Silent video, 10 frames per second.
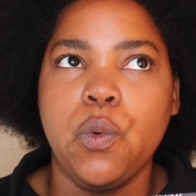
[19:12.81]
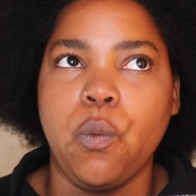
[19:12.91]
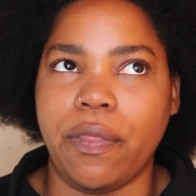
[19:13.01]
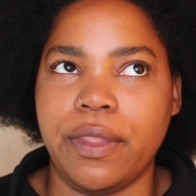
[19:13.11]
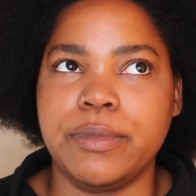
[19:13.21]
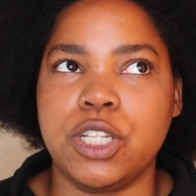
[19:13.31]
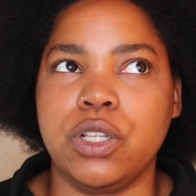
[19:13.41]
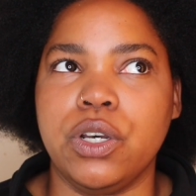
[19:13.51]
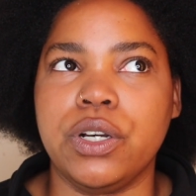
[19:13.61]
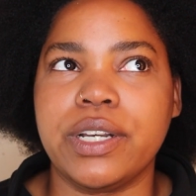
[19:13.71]
want them to
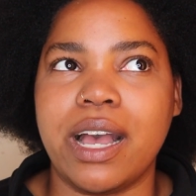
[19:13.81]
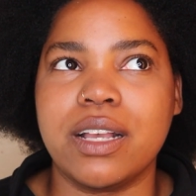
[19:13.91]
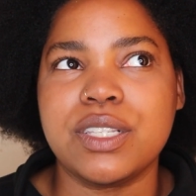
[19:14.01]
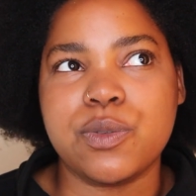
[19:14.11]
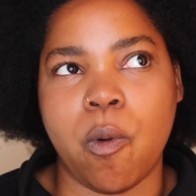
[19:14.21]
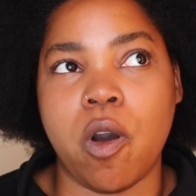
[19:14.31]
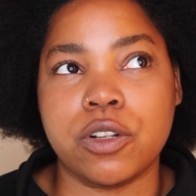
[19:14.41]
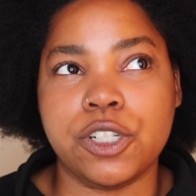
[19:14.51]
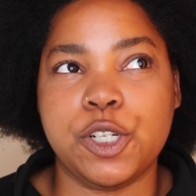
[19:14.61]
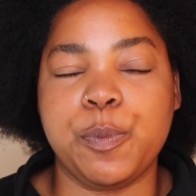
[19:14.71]
look
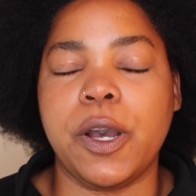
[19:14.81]
swatched.